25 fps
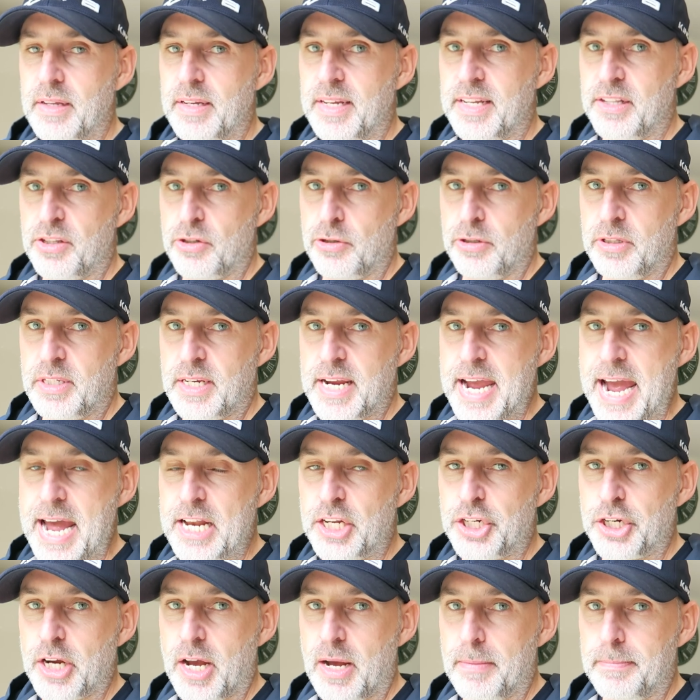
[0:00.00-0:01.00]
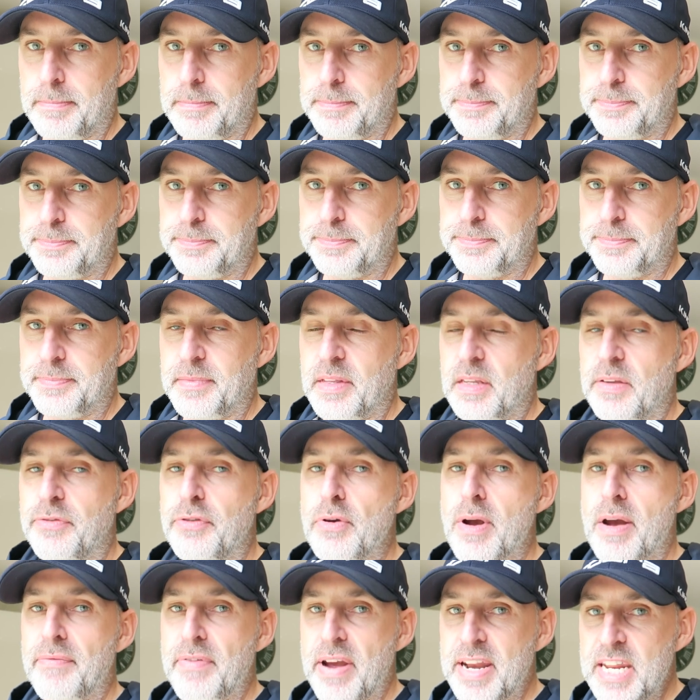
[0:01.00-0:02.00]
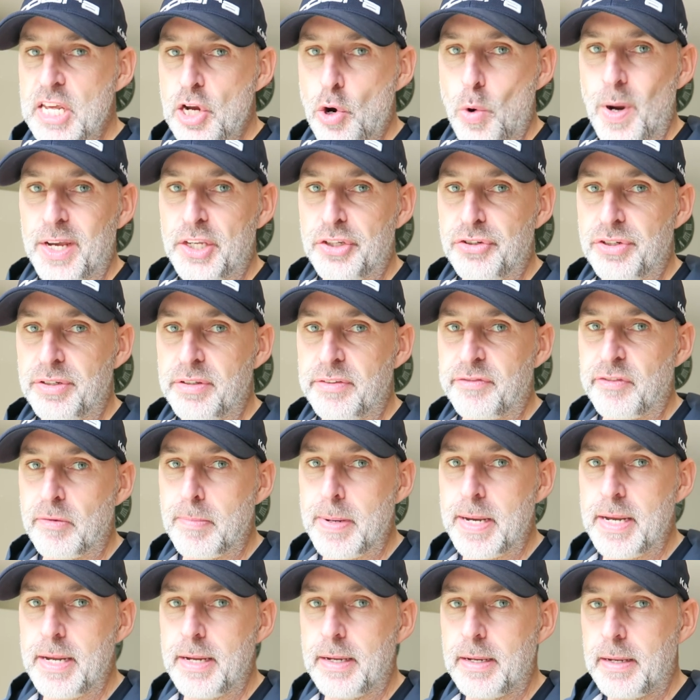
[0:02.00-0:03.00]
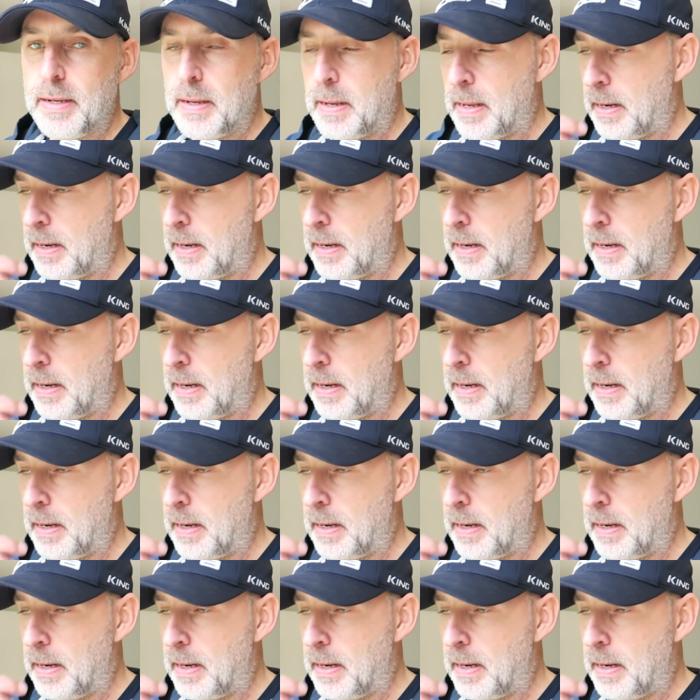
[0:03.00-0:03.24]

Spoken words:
it's good to catch up. If you have any questions for me,